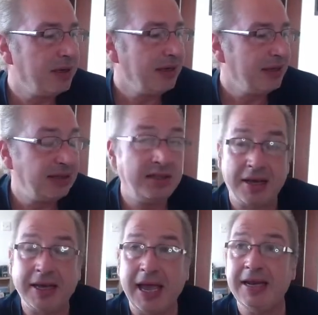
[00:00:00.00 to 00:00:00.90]
This is,
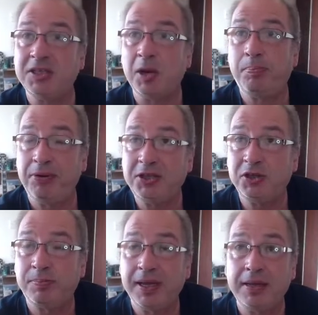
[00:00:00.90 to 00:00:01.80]
again, it's
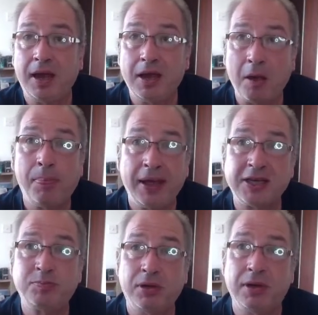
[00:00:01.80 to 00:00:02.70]
appreciably a
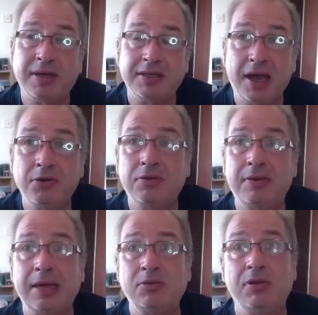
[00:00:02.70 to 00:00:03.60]
complex product. It's
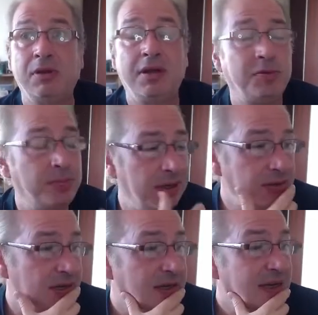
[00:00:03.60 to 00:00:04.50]
100,000 lines
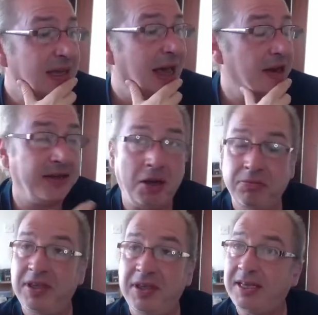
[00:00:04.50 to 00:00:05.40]
plus. And I
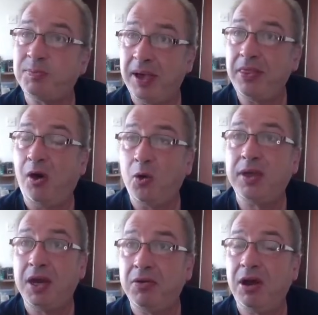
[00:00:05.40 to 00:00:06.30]
don't think he spent the whole
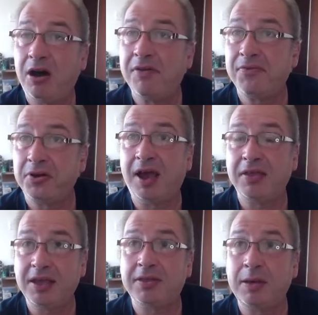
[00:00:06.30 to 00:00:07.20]
year and a half on it. I
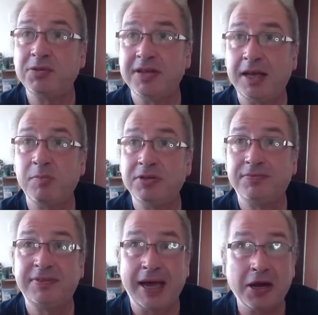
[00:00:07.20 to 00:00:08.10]
think there was an element
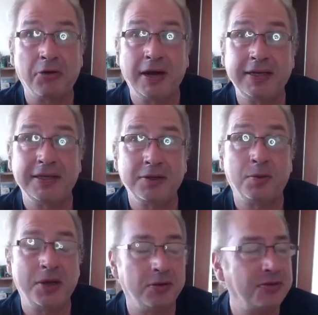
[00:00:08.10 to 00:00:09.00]
of decorating that
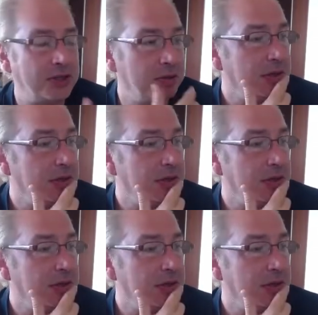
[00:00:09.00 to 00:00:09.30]
went on too,